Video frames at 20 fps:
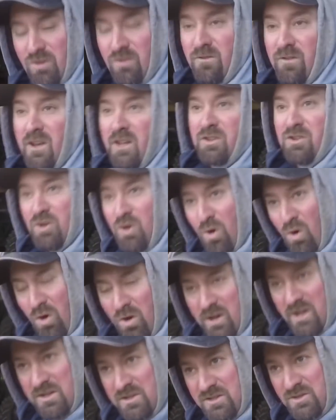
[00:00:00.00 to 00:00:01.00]
If we get the
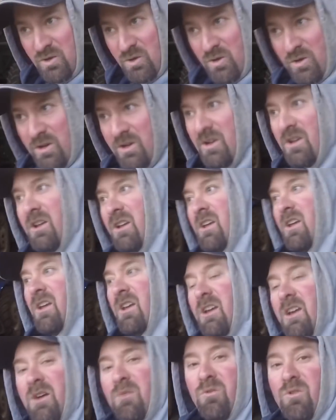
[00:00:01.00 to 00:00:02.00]
corn in sooner,
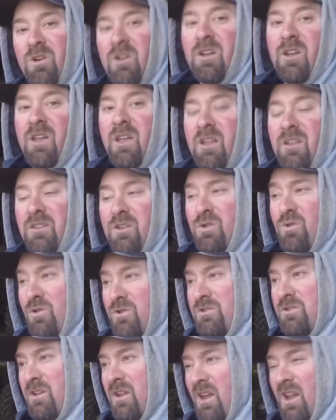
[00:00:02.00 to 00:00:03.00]
the
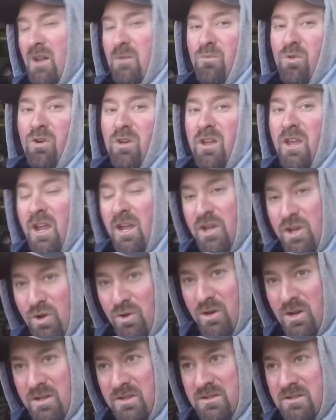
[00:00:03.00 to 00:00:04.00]
corn's going to get more heat
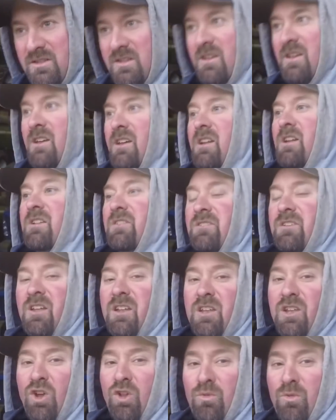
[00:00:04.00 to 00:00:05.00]
units. It's going
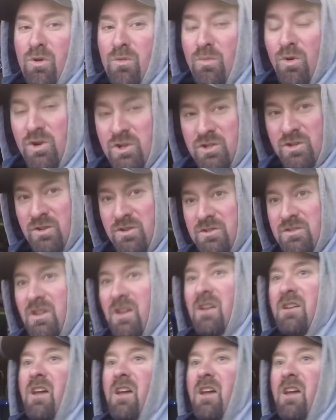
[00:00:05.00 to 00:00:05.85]
to yield more bushels.